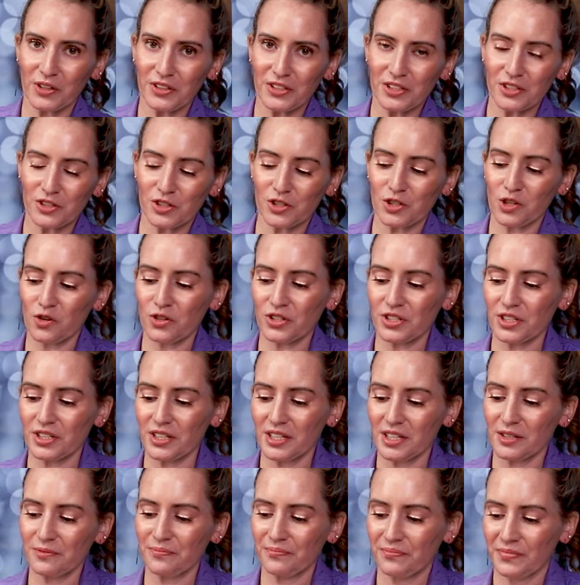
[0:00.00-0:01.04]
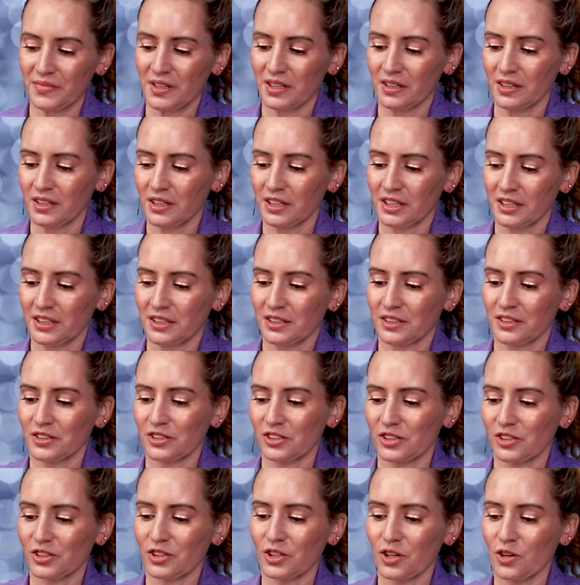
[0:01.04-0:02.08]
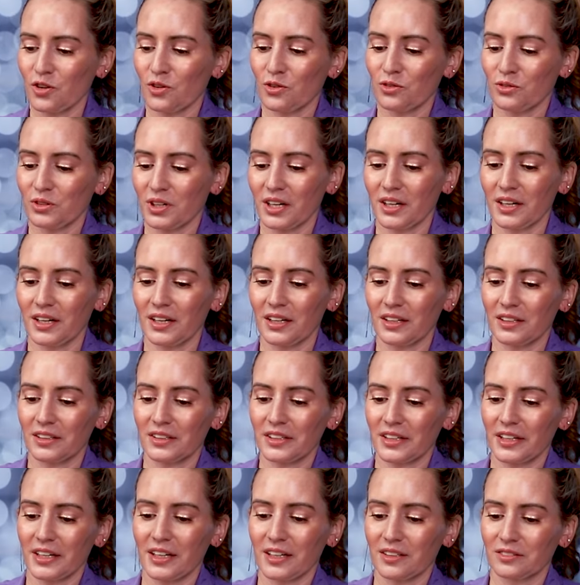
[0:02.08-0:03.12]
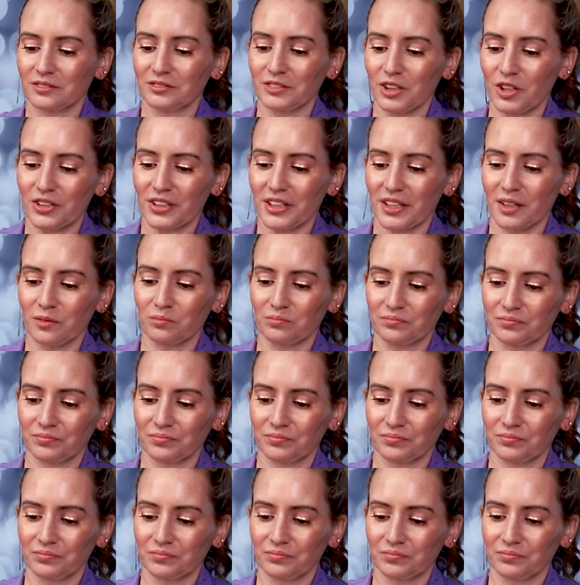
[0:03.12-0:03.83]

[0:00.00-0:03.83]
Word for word: once it soaks in. So, uh, yeah. Okay.